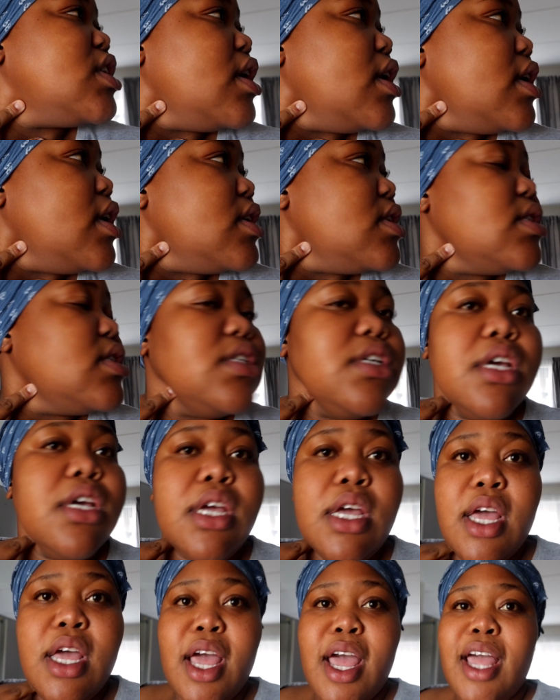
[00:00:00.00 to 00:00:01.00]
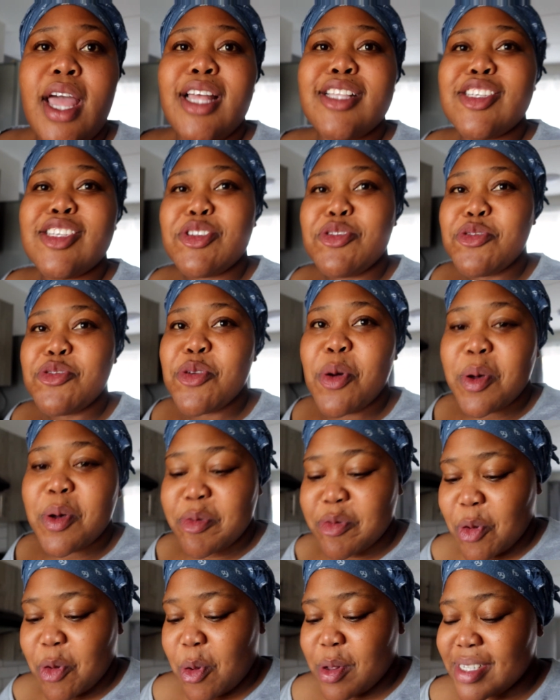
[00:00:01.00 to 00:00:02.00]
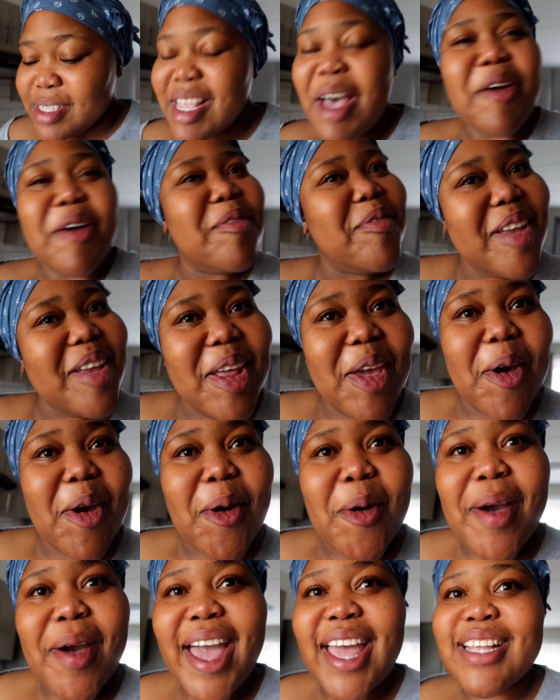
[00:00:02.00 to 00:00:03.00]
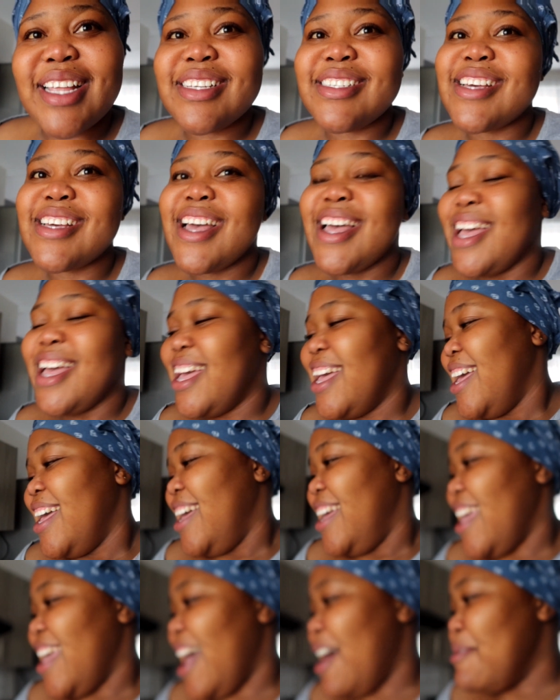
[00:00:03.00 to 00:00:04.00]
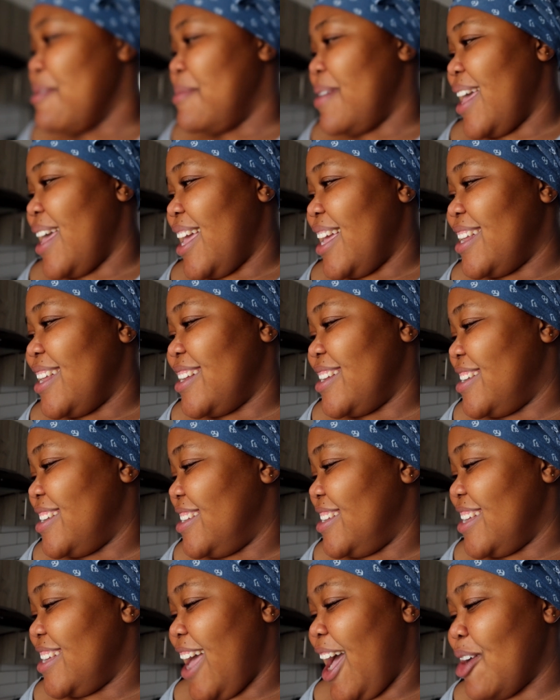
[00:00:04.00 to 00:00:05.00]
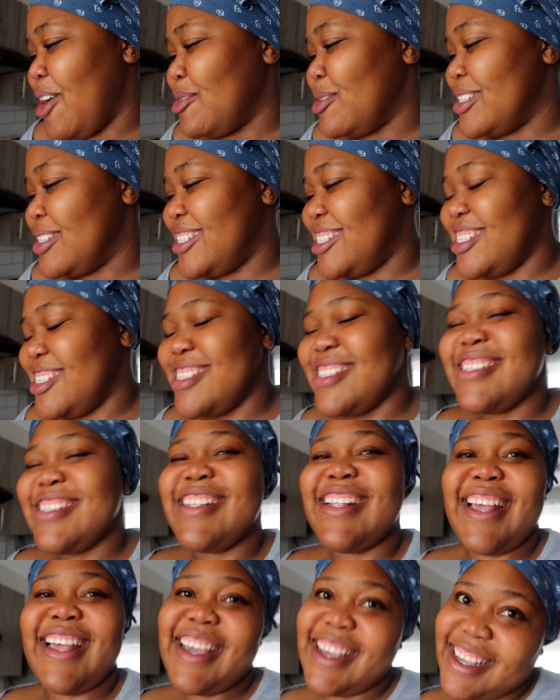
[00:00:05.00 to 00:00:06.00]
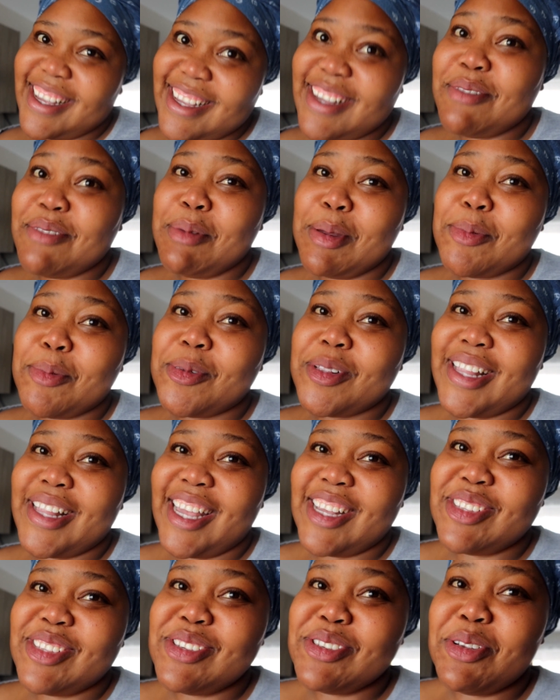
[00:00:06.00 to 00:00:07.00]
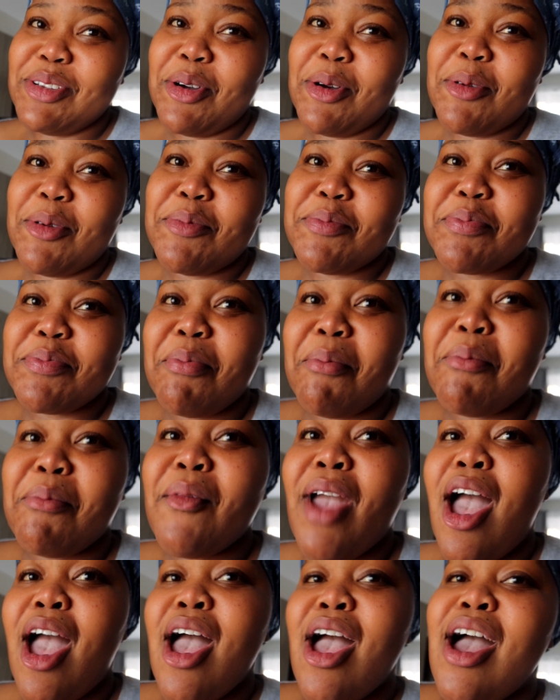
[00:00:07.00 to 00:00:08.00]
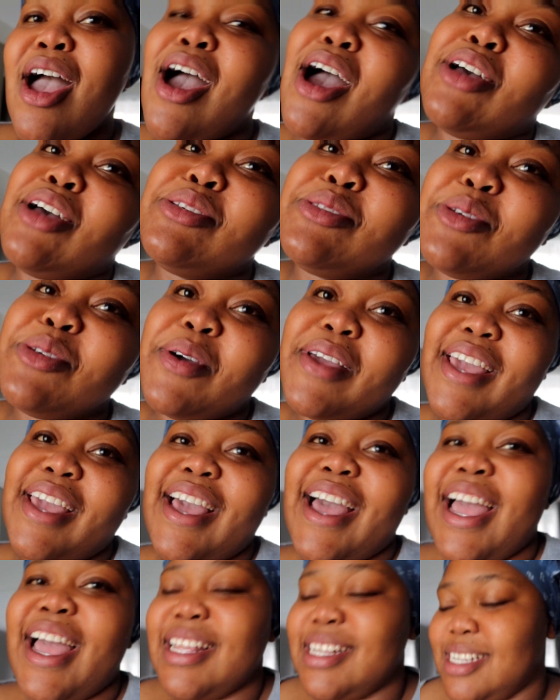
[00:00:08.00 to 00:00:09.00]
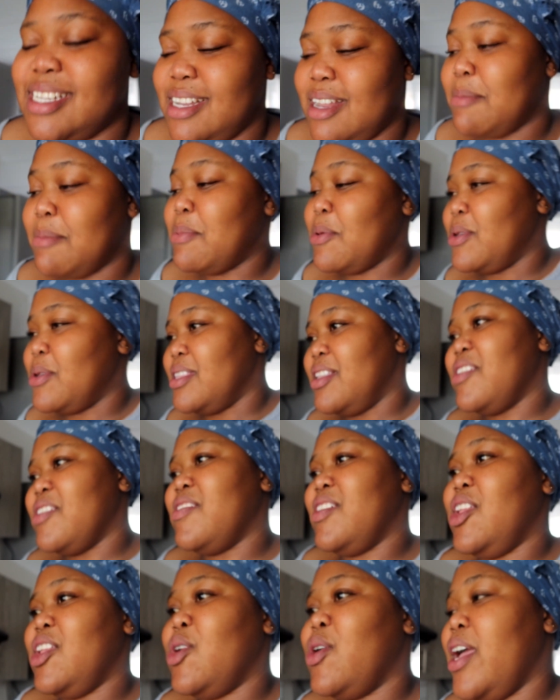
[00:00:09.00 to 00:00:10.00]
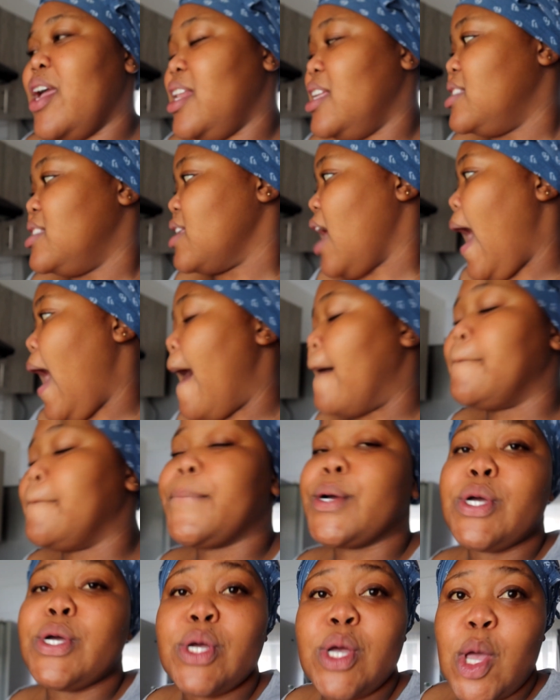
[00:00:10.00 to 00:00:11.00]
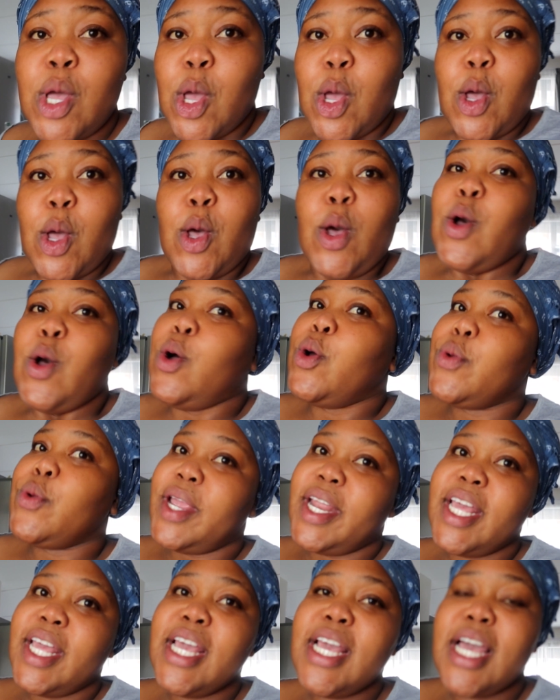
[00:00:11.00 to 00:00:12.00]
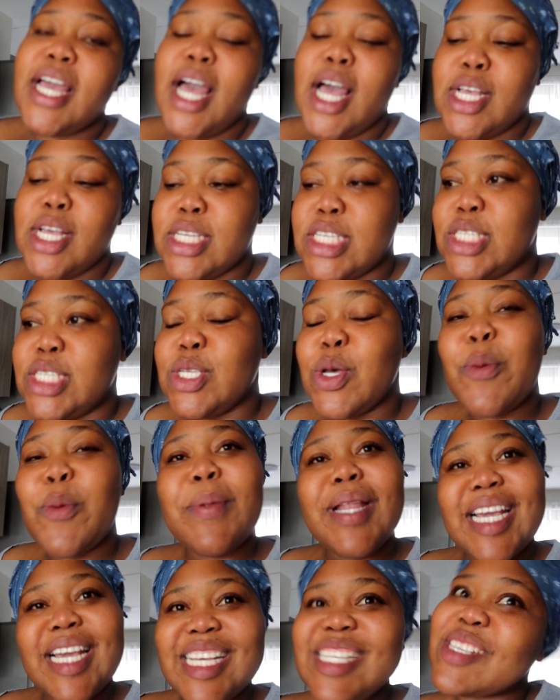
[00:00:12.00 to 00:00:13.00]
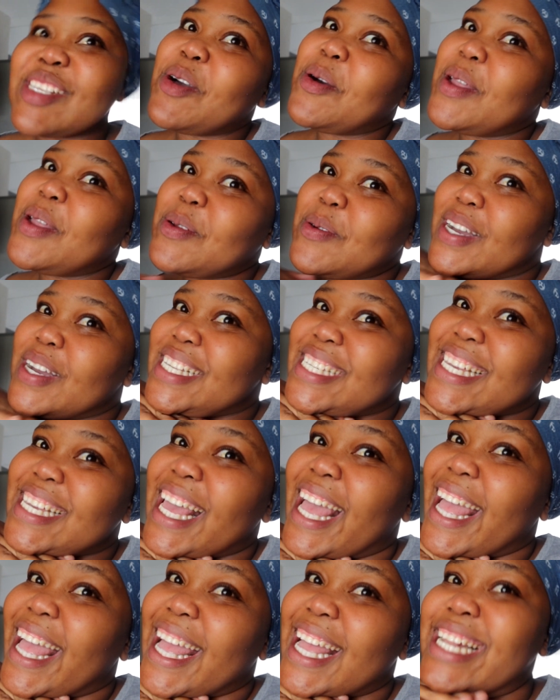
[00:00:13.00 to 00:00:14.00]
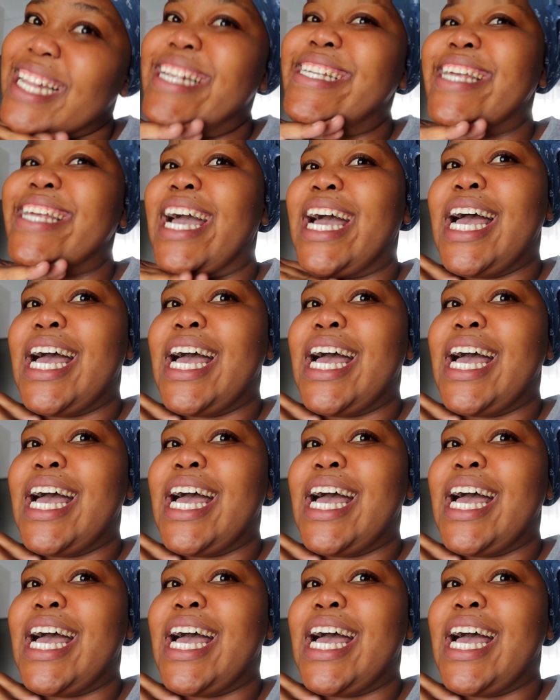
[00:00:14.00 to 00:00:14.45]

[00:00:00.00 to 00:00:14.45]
it. It's a true or false video, and yeah man, I was just like, people like to know. So yeah, I did upload the video and it's up already, so please go and watch it.